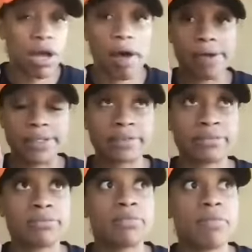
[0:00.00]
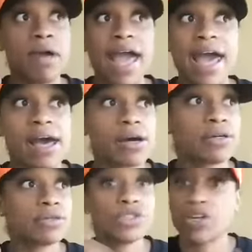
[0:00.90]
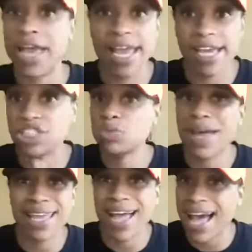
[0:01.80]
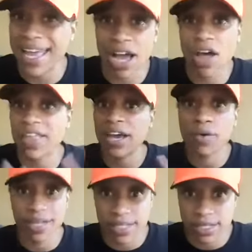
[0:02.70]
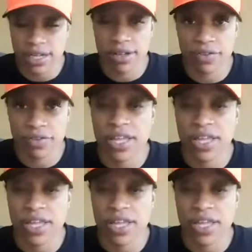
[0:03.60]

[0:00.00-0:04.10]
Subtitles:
how your age, weight, height, all that great stuff.